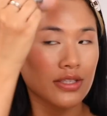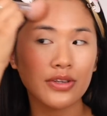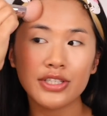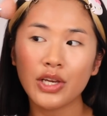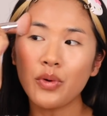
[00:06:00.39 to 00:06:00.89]

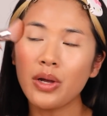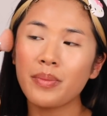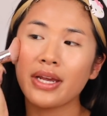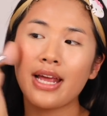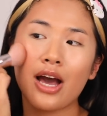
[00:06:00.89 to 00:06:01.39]
you see what I
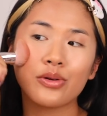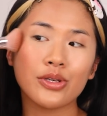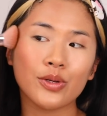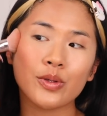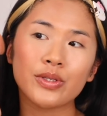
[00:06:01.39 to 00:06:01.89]
mean, how
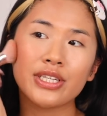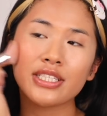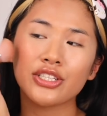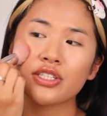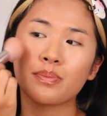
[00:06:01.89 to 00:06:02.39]

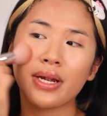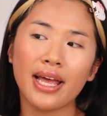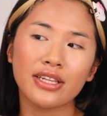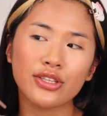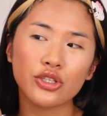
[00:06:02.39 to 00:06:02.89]
Nudestix, it just
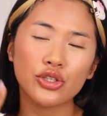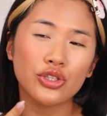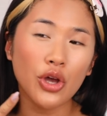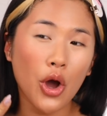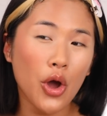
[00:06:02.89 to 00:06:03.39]
blends
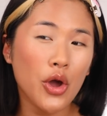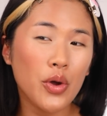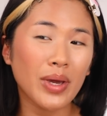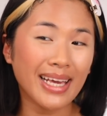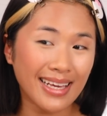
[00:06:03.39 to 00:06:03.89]

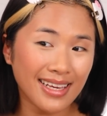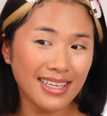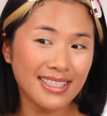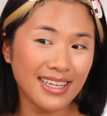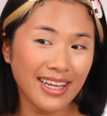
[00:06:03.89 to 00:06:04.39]
so
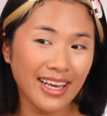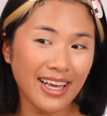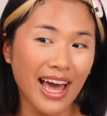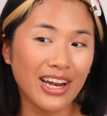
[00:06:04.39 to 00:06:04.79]
easily,